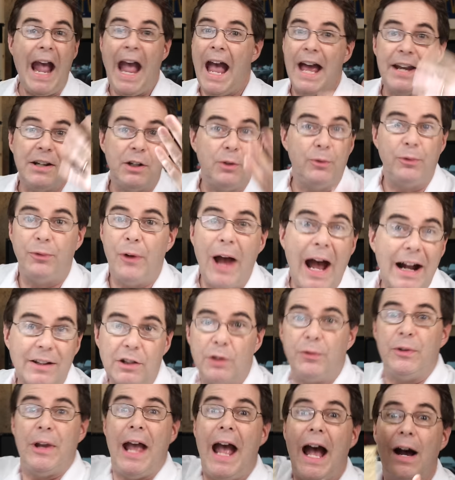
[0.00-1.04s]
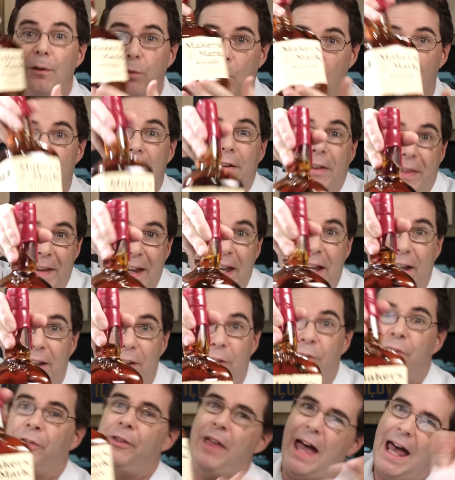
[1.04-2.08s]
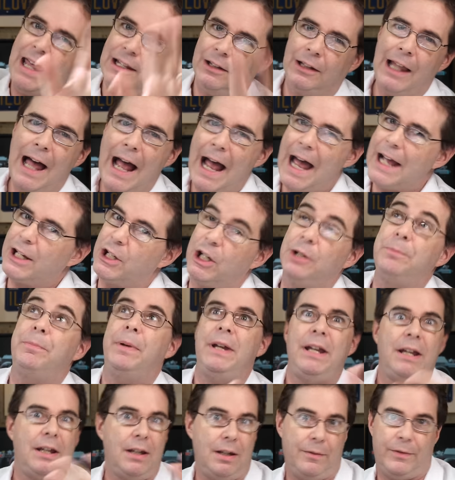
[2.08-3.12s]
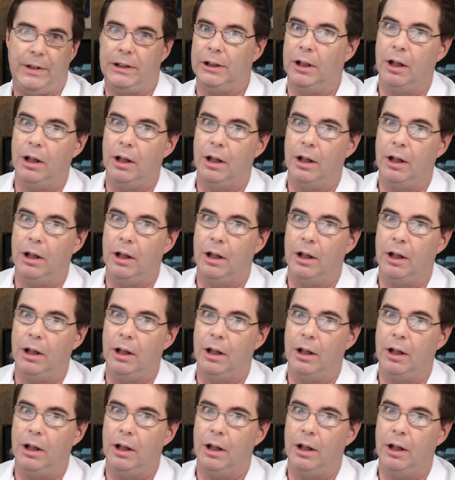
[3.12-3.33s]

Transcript: And in fact, if you have one of these, that lag could be even